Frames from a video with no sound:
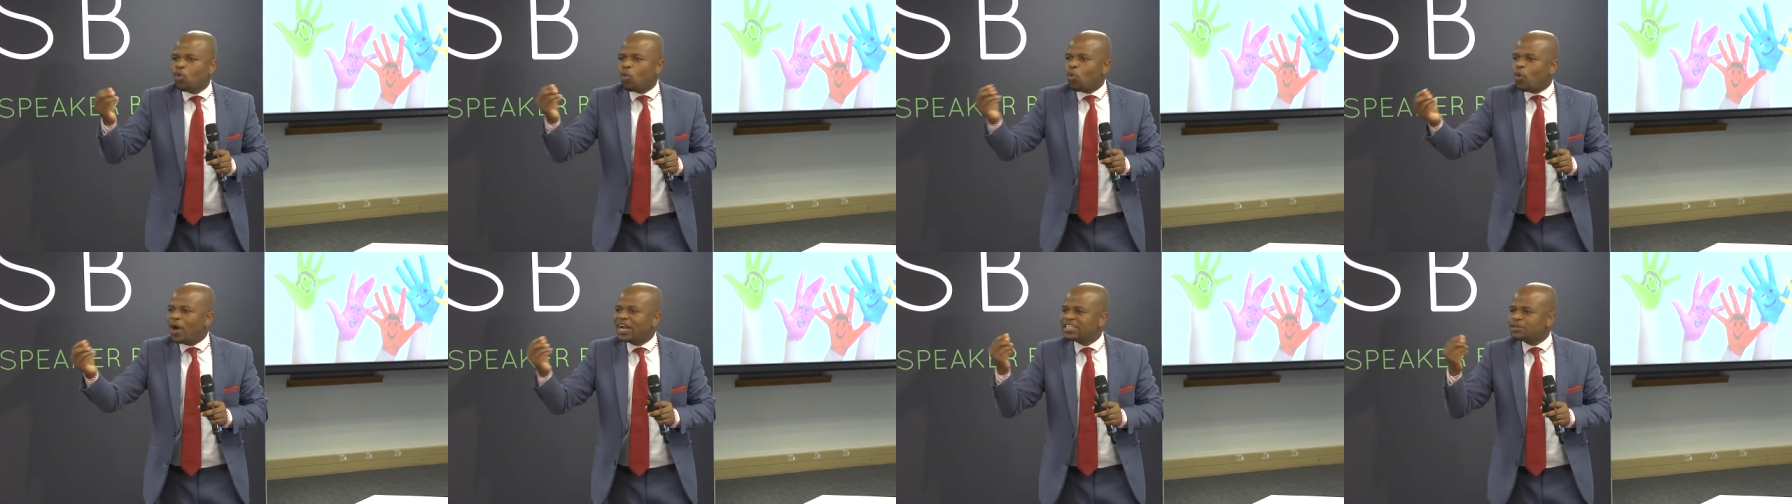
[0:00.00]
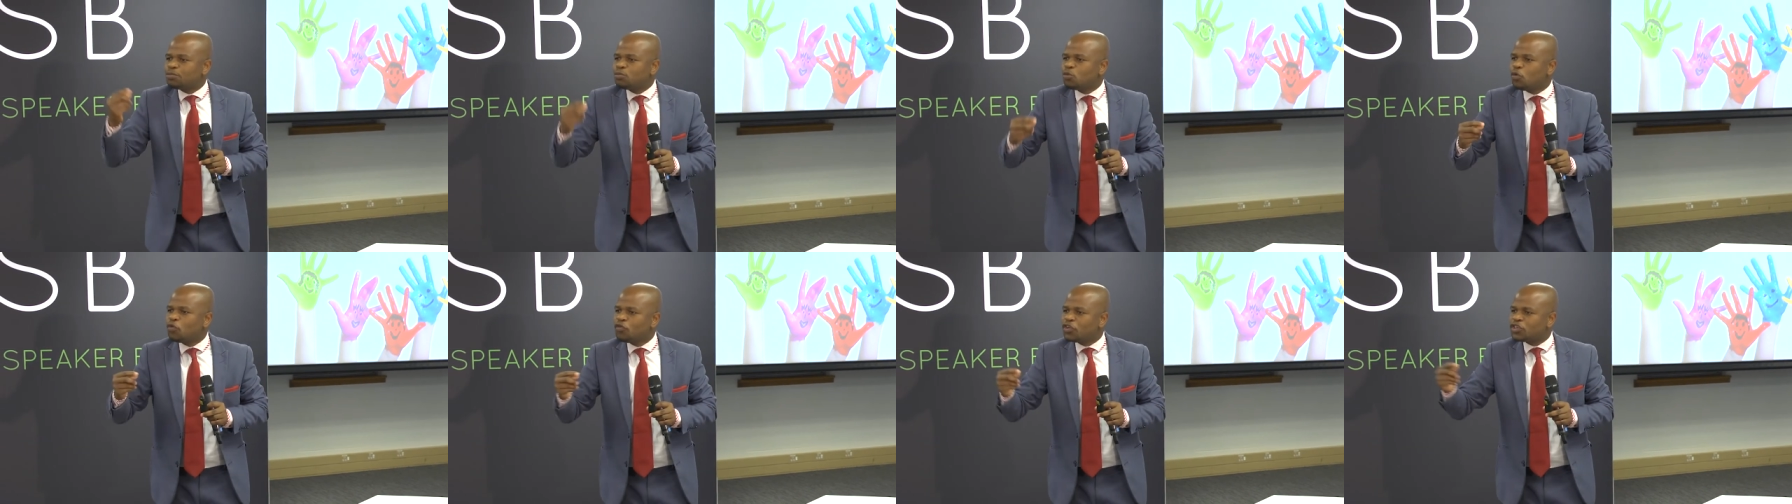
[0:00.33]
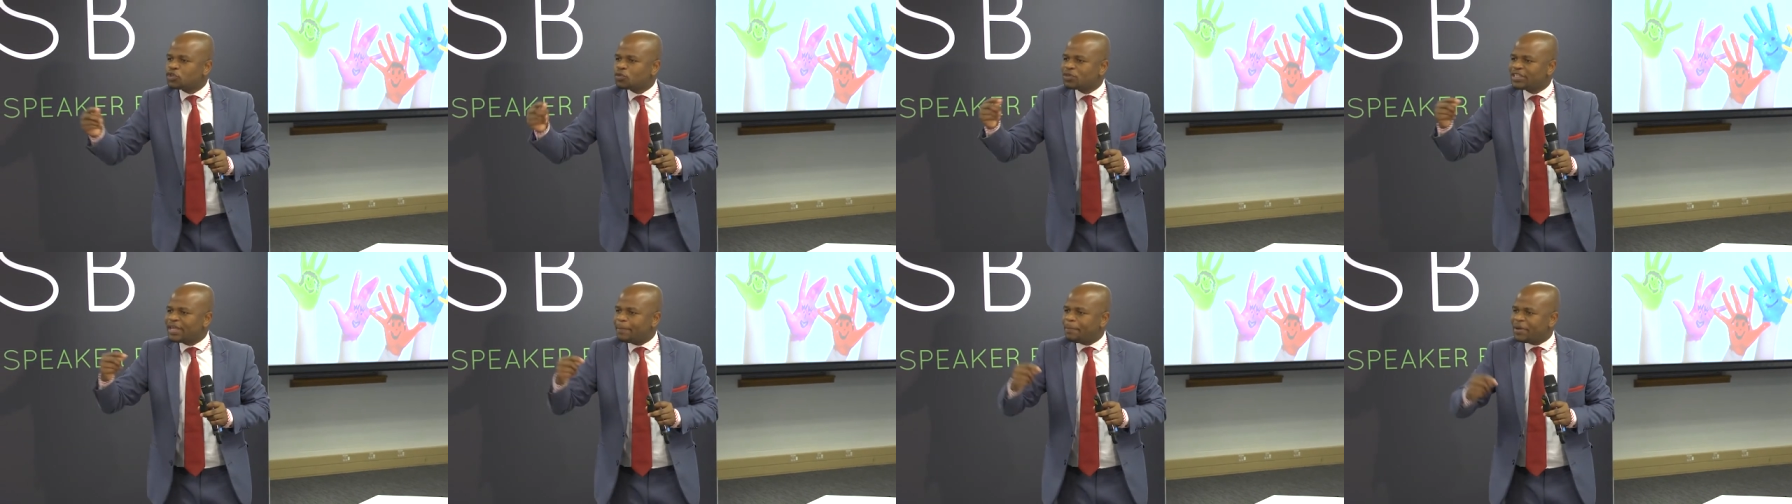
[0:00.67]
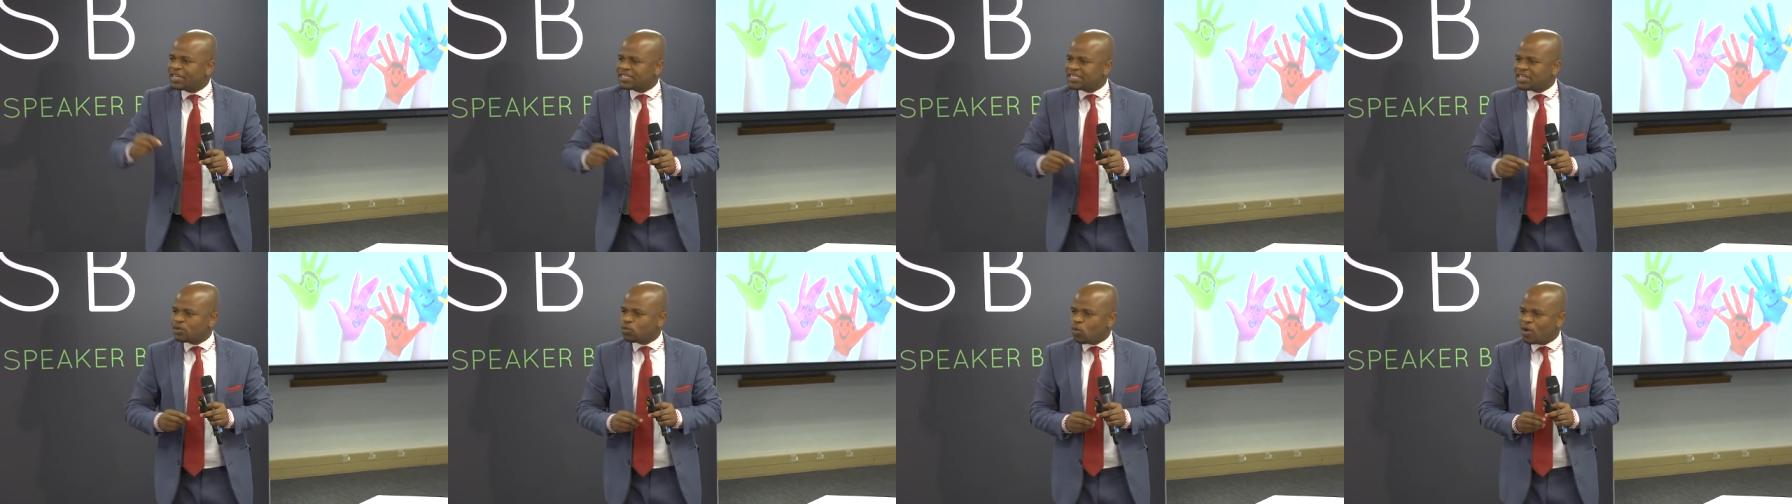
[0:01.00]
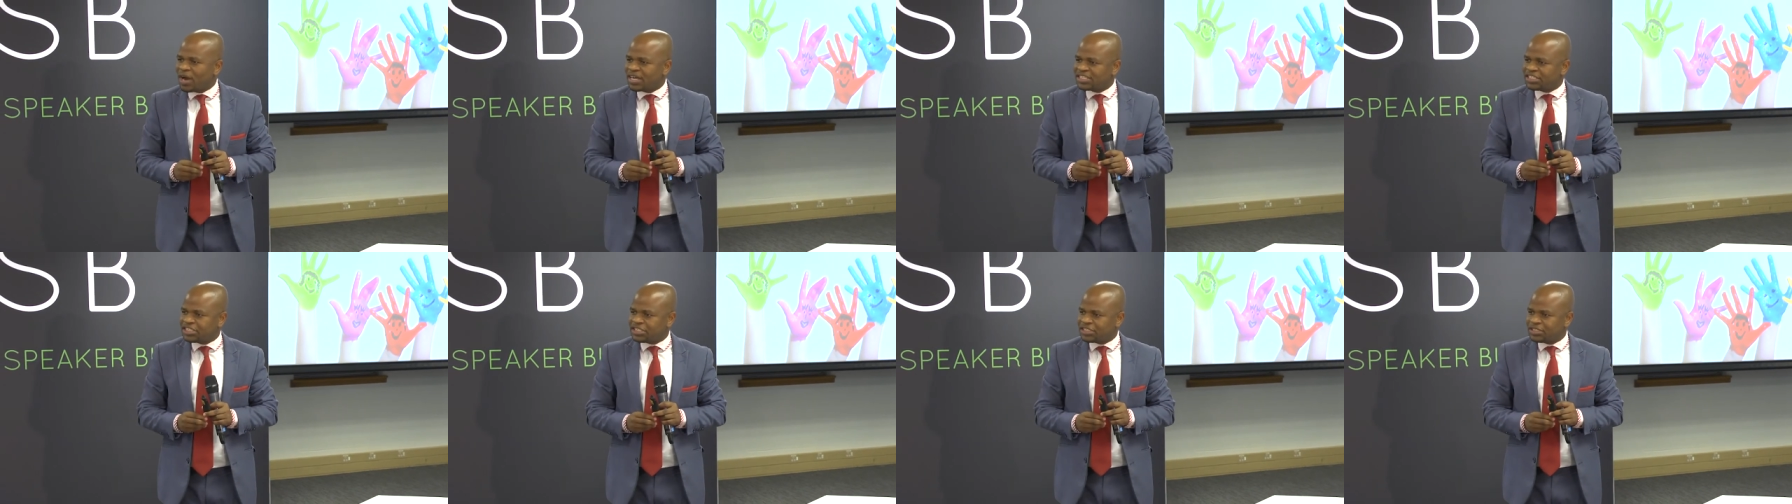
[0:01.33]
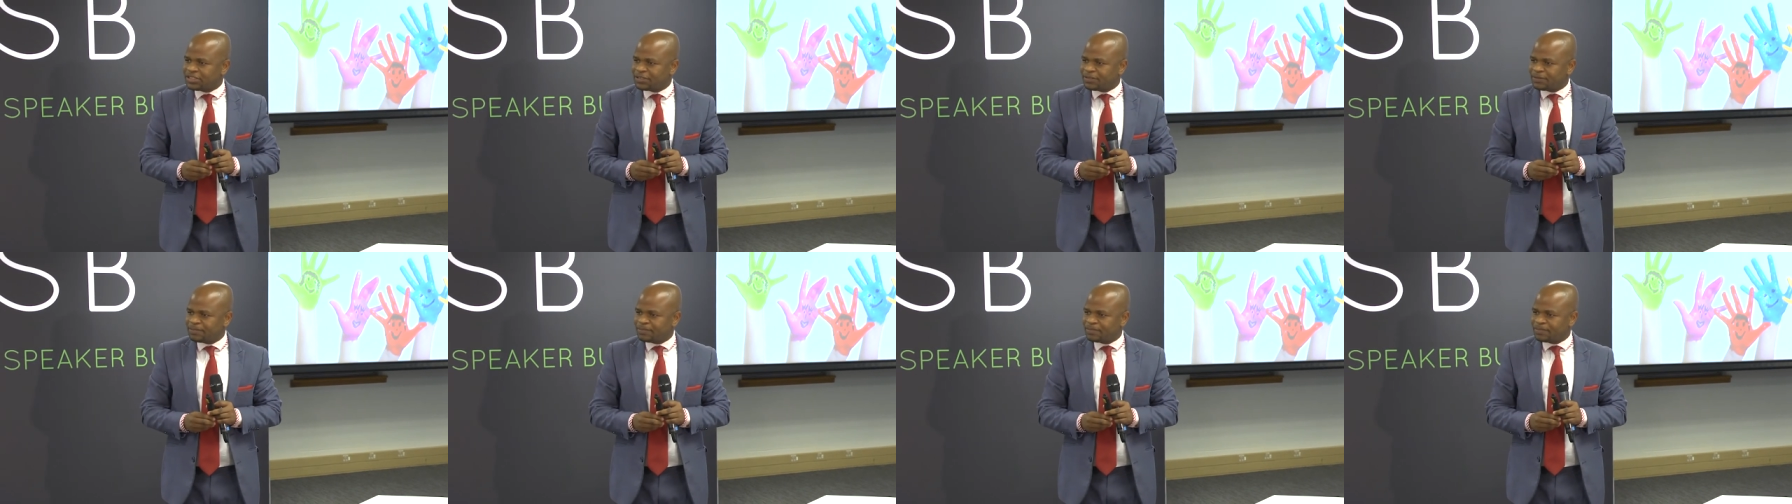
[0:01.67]
what movie should the person watch.
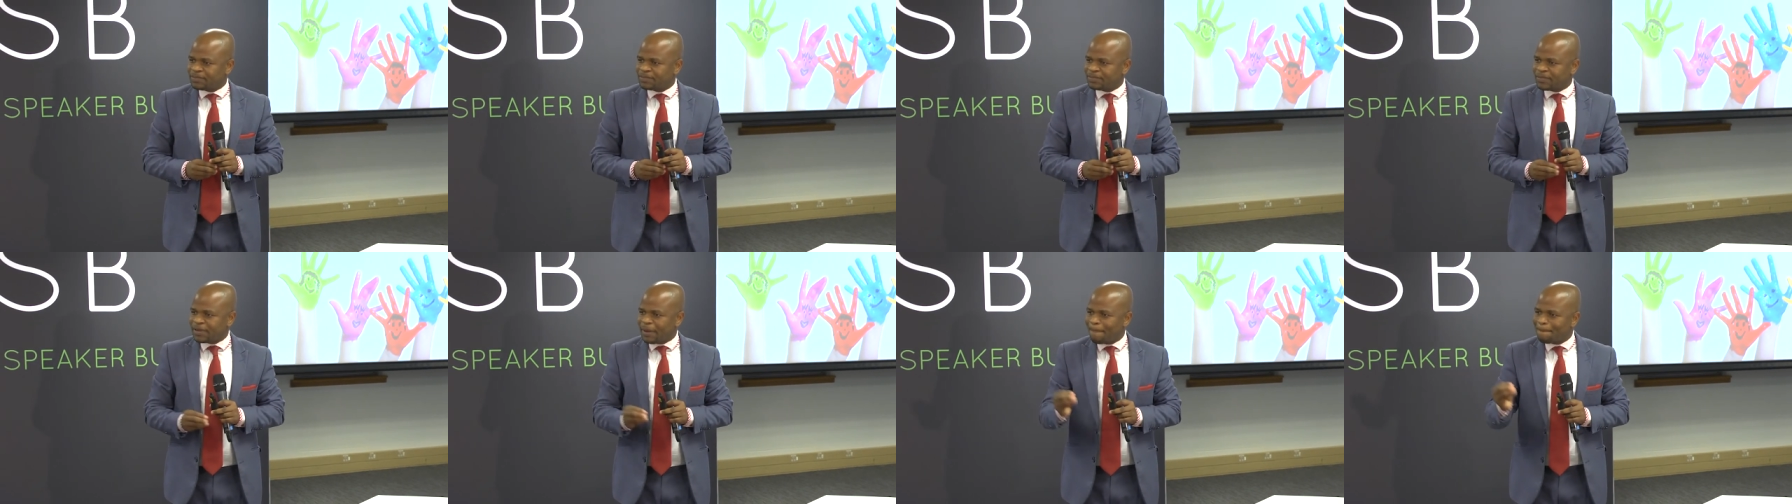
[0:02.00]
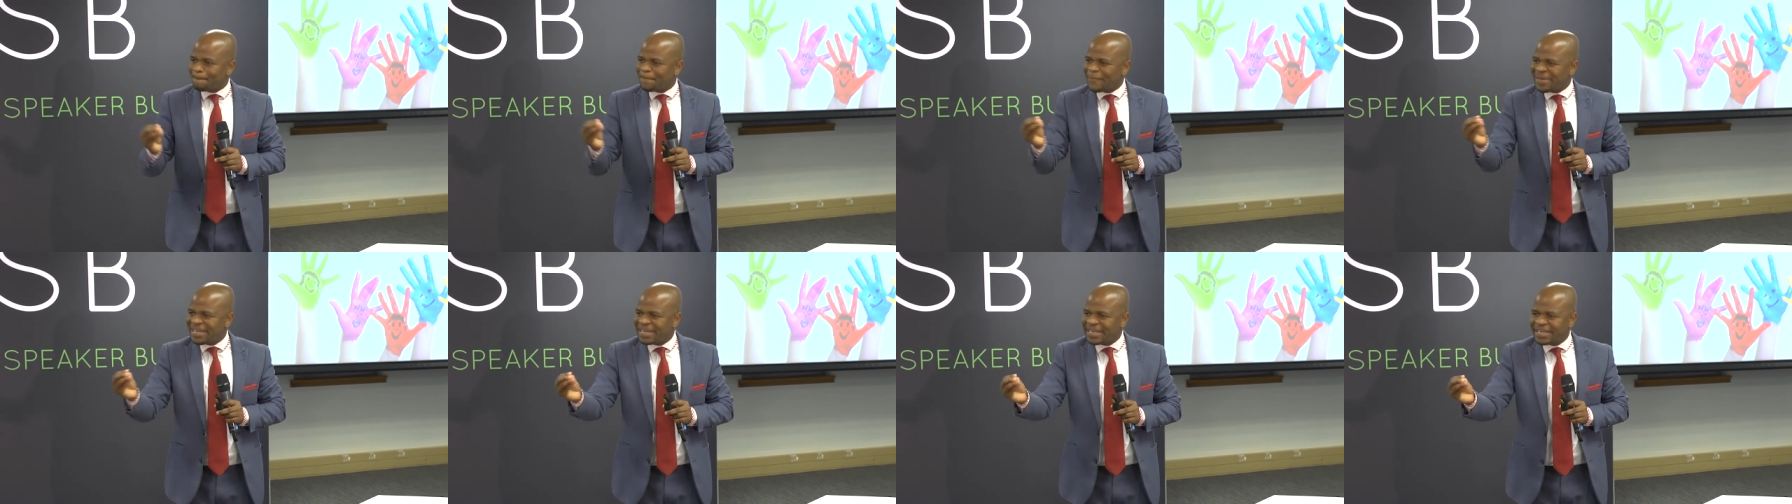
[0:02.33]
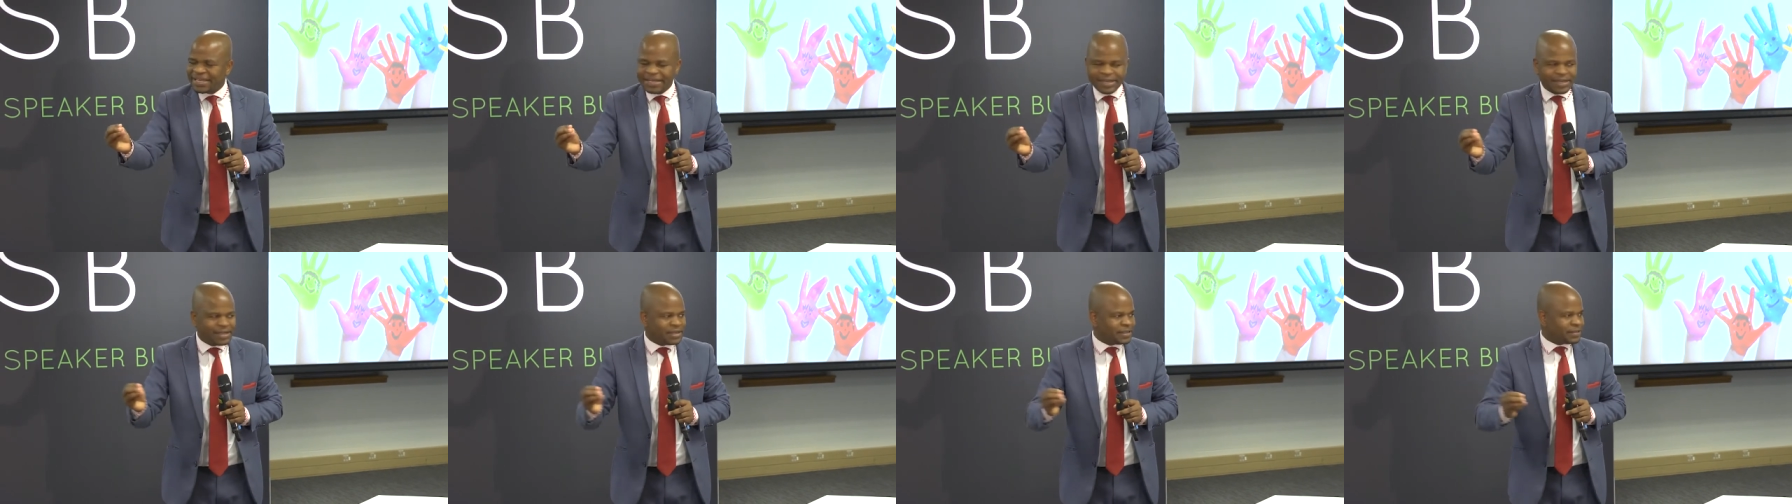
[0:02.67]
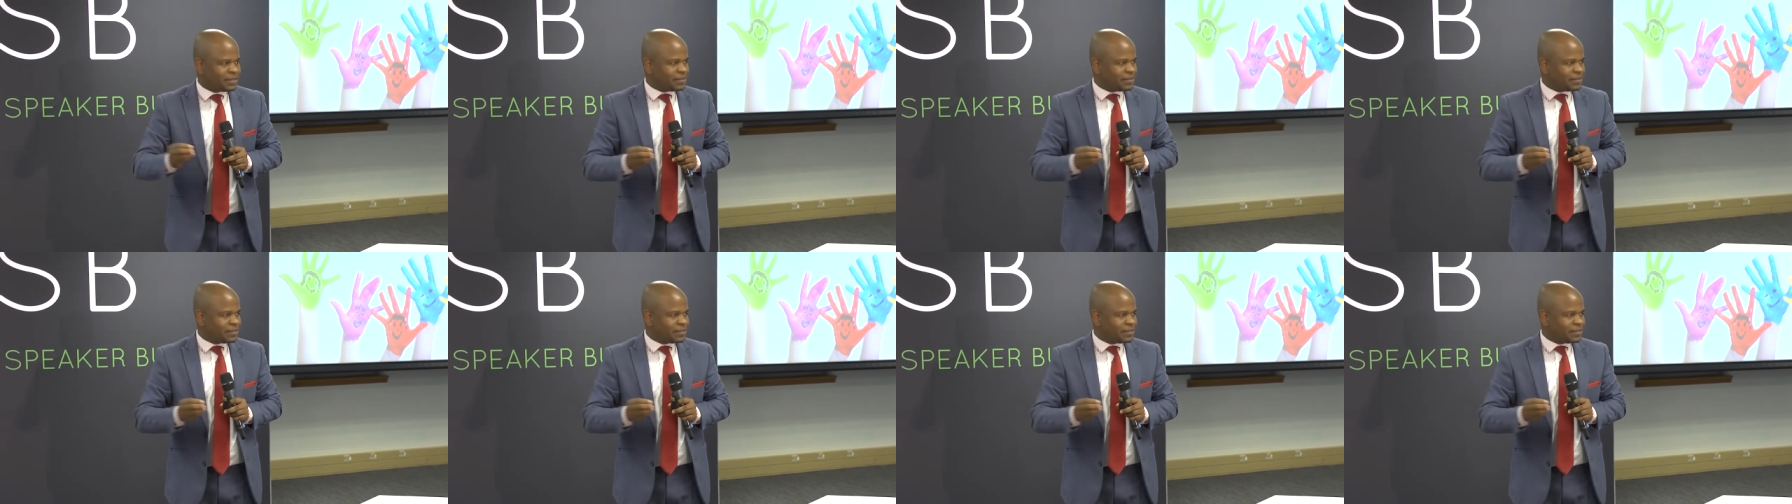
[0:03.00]
Meaning.